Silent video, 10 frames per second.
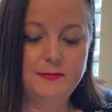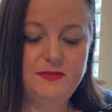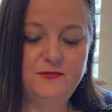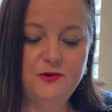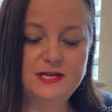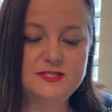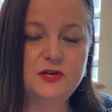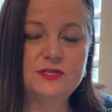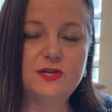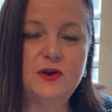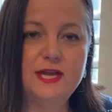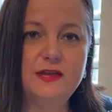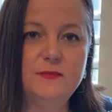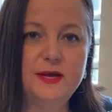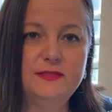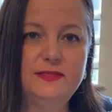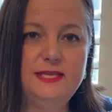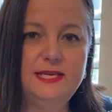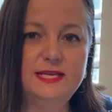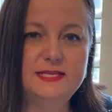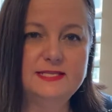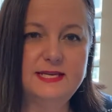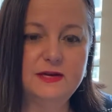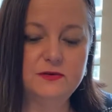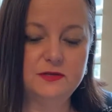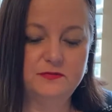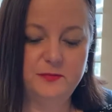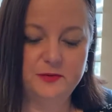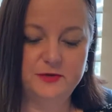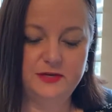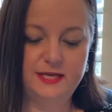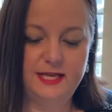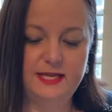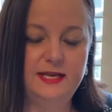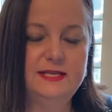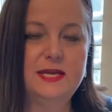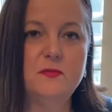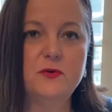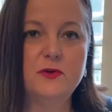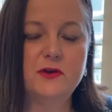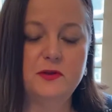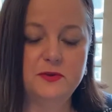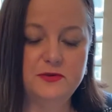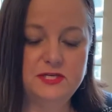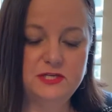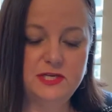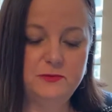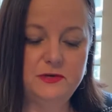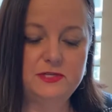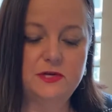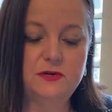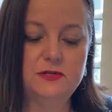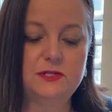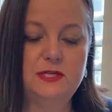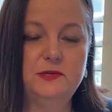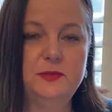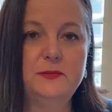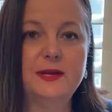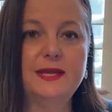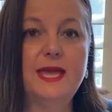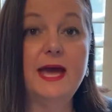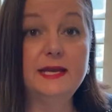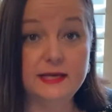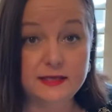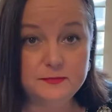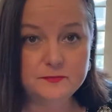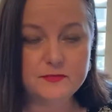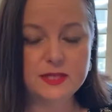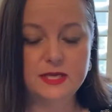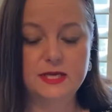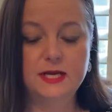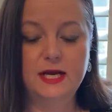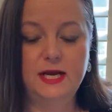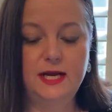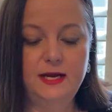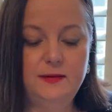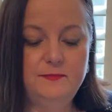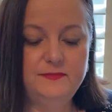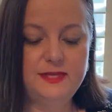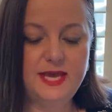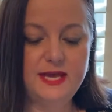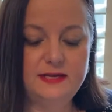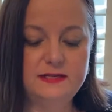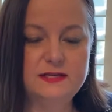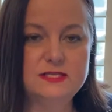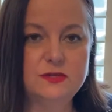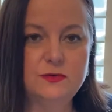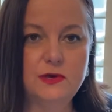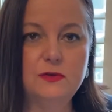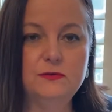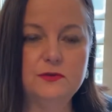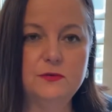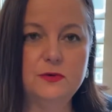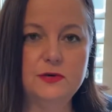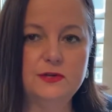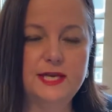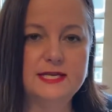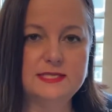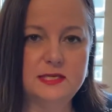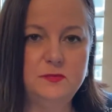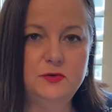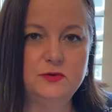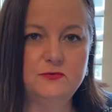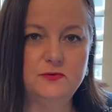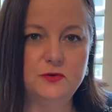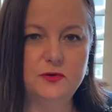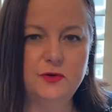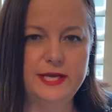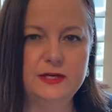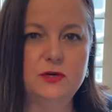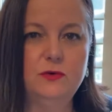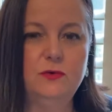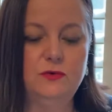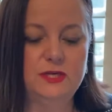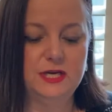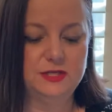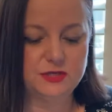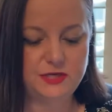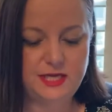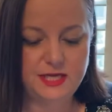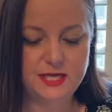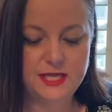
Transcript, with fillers: Before I start talking about the ins and out of permanent and temporary immigration, I want to talk a little bit about Canada. Um, Canada is known all over the world as a beautiful and cold country,